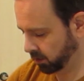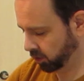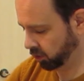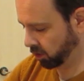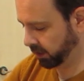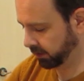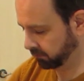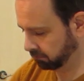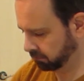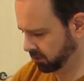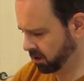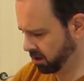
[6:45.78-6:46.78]
Trying to
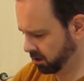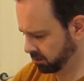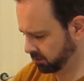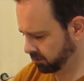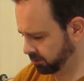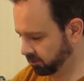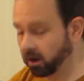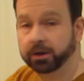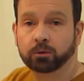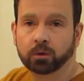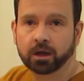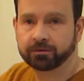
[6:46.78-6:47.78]
not throw it
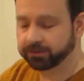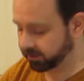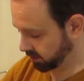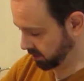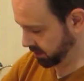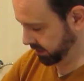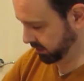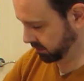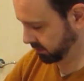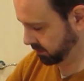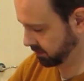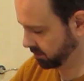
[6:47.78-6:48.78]
all over the side.
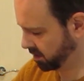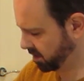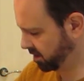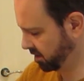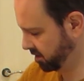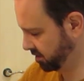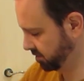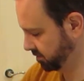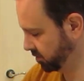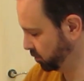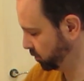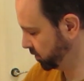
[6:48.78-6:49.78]
Oh, of
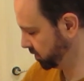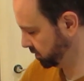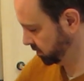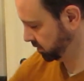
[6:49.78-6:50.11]
course.